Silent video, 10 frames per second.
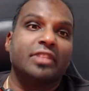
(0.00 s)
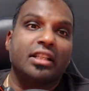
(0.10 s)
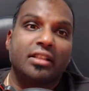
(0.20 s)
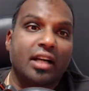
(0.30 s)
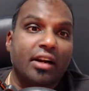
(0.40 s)

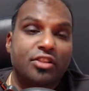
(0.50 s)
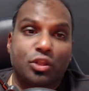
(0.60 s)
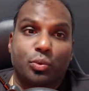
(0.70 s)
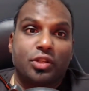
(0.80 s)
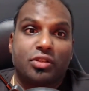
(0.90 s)
current
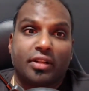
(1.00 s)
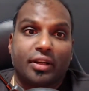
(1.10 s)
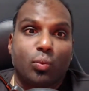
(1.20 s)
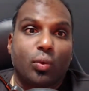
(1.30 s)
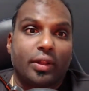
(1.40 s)
situation,
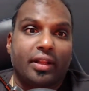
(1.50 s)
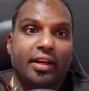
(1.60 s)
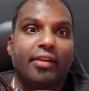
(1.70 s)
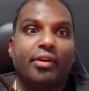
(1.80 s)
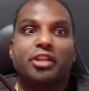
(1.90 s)
like what
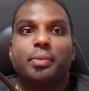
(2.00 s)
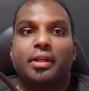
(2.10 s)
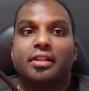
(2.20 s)
the